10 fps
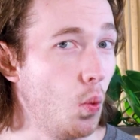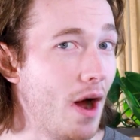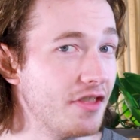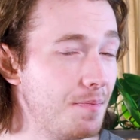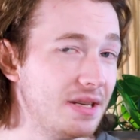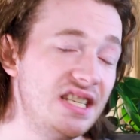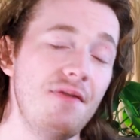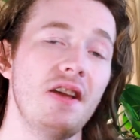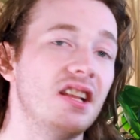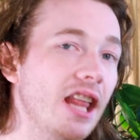While the
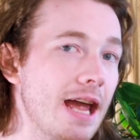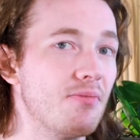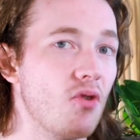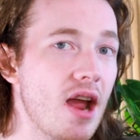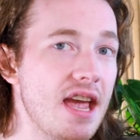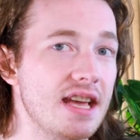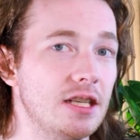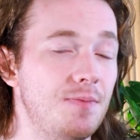Pacific lamprey is